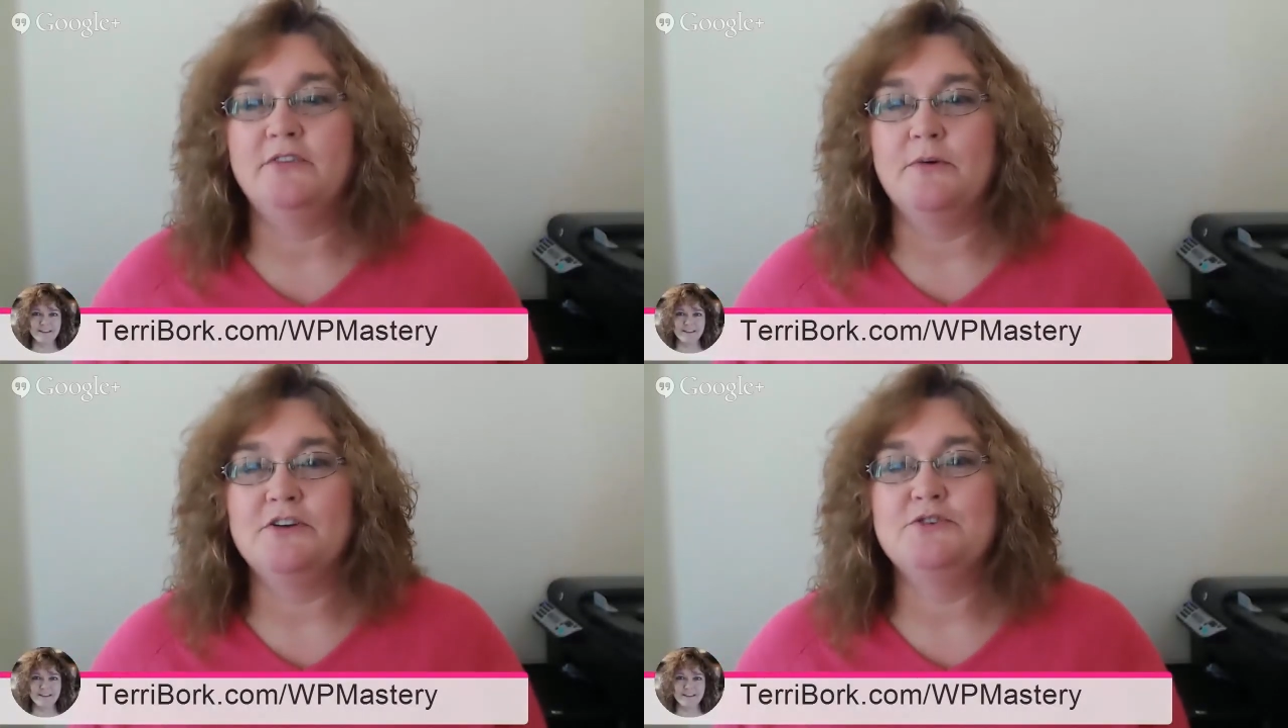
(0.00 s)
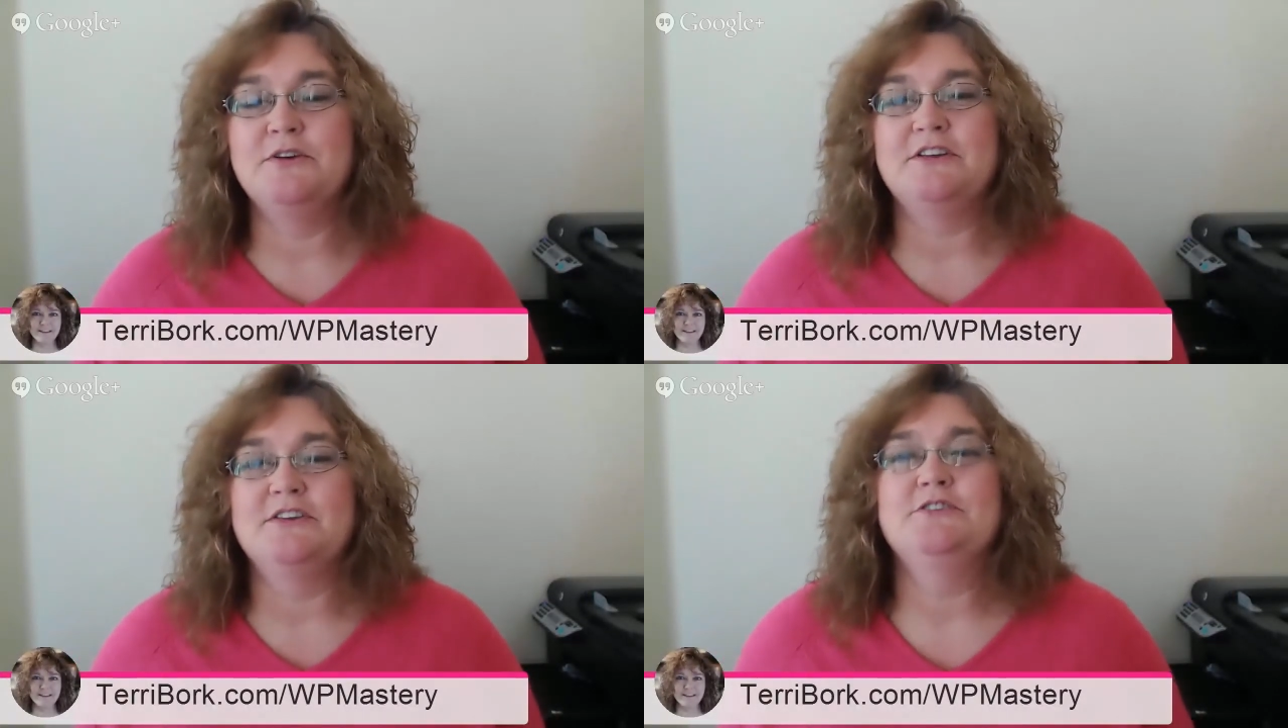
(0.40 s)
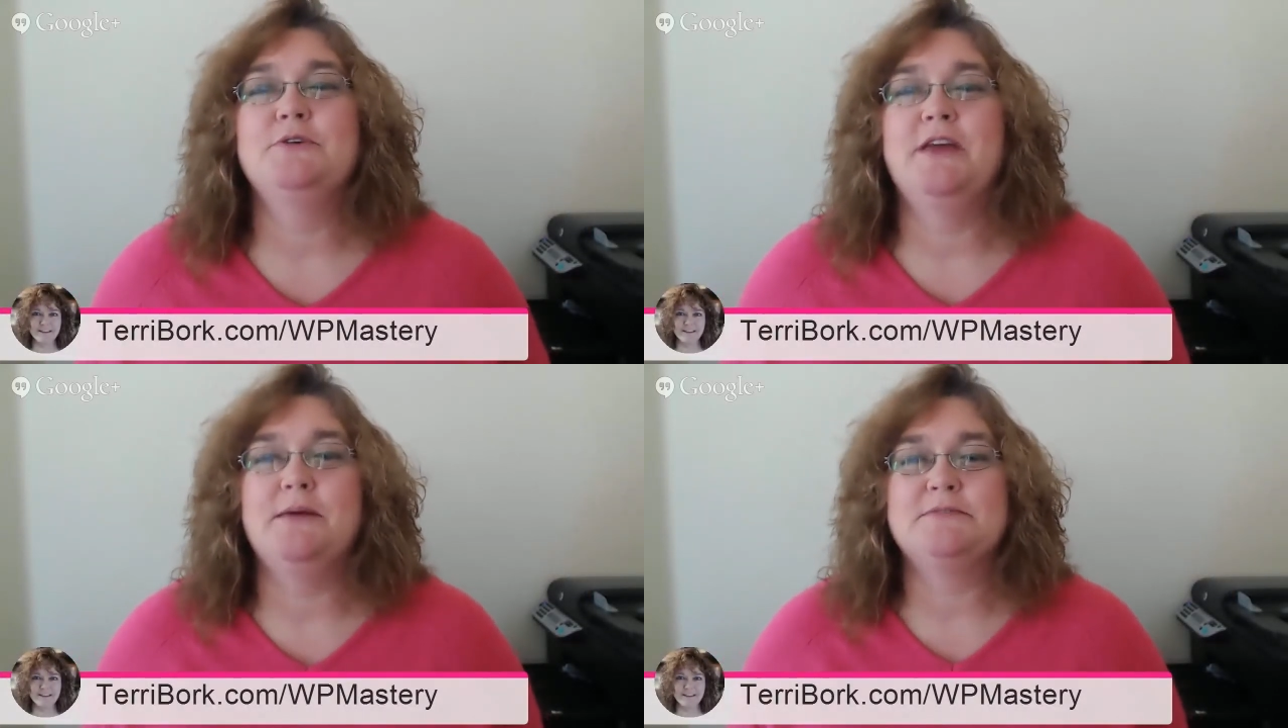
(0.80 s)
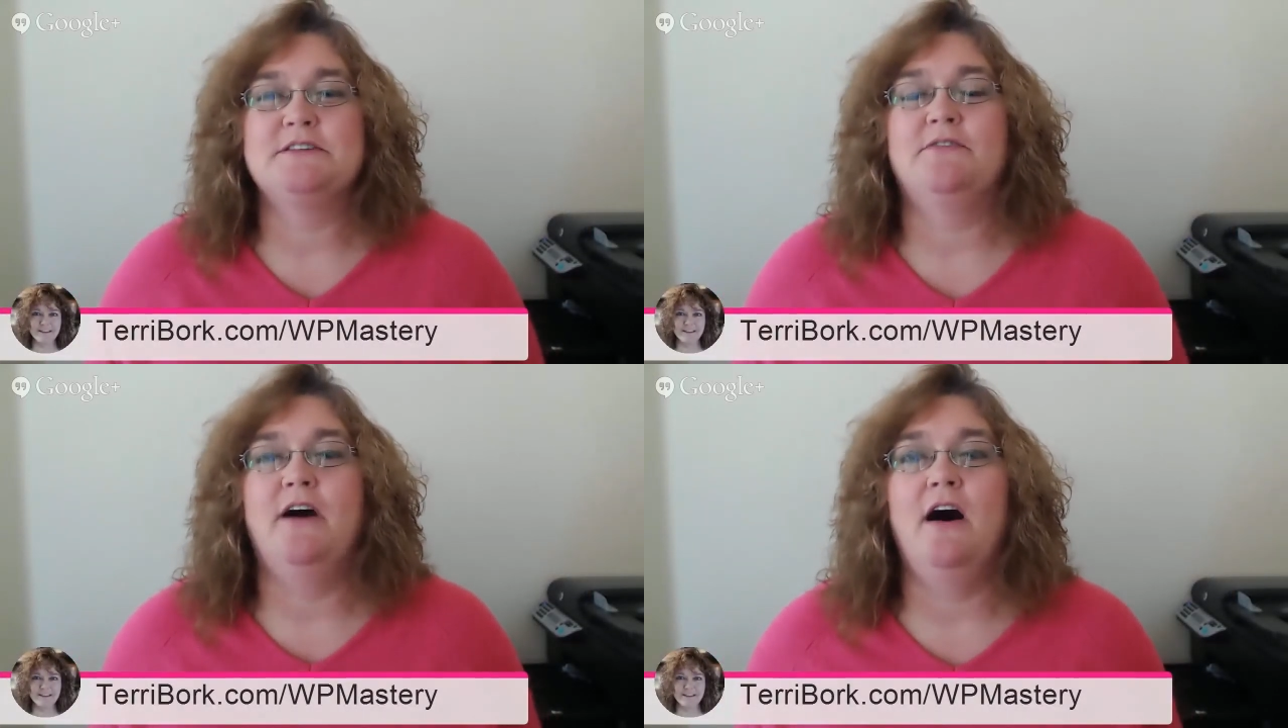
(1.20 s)
and what you can do keeps
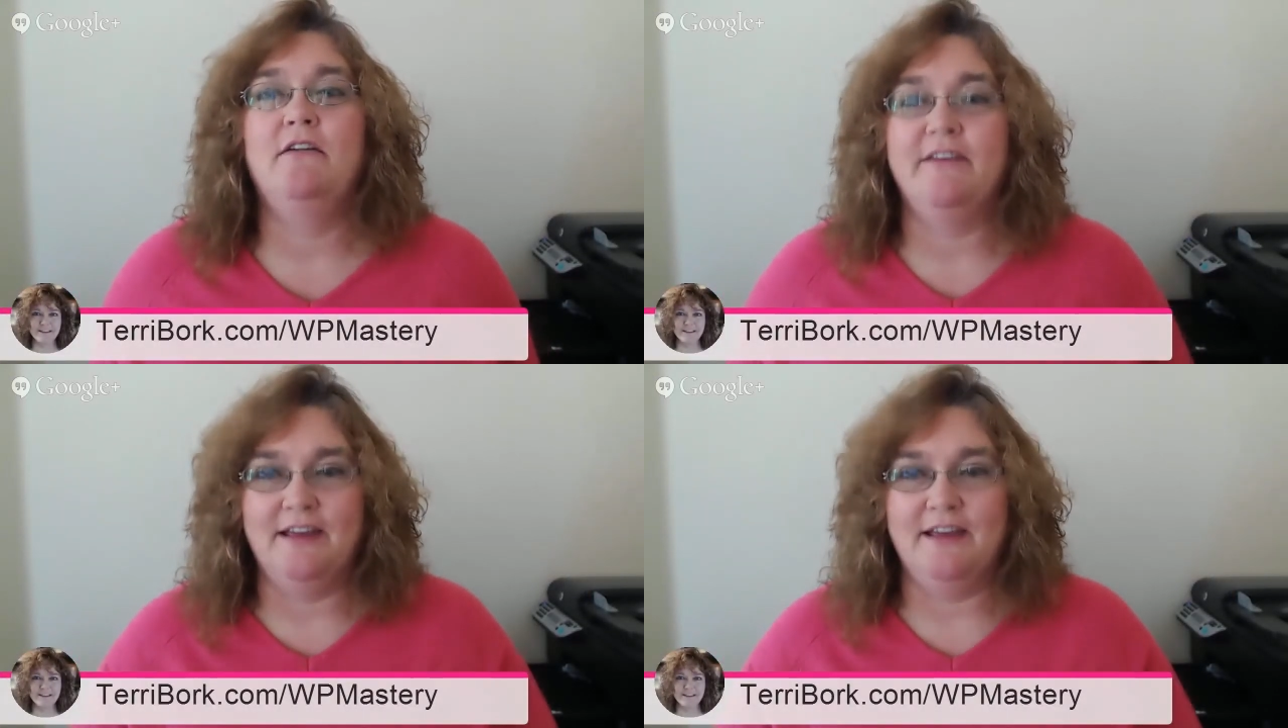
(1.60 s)
evolving.